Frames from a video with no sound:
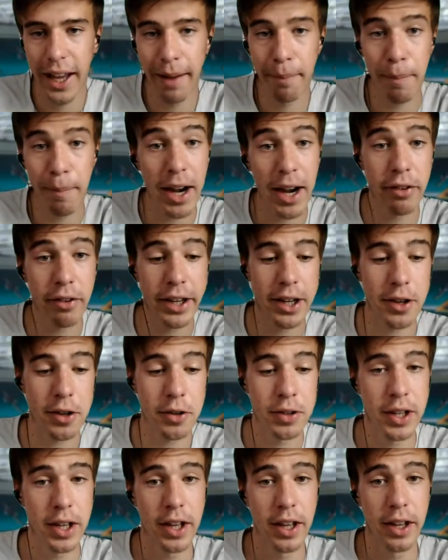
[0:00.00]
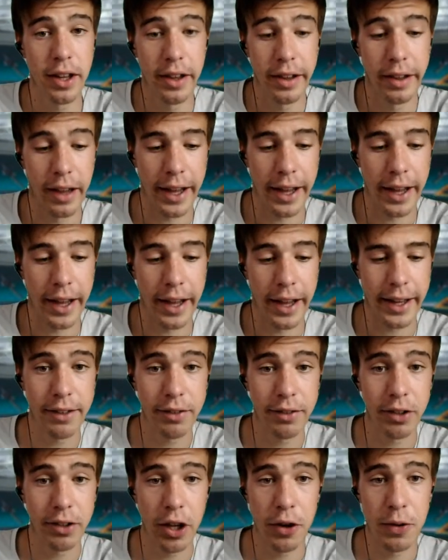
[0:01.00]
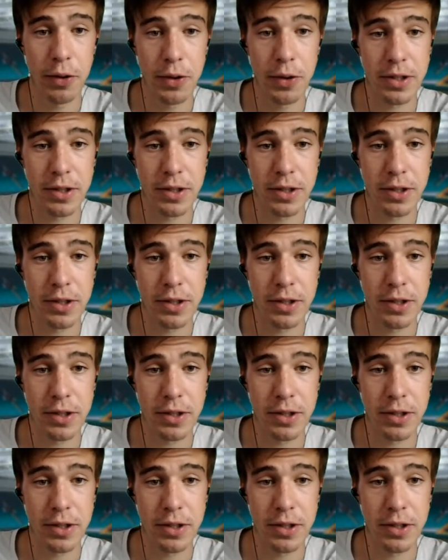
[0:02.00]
And Mannarino, like, even though it was his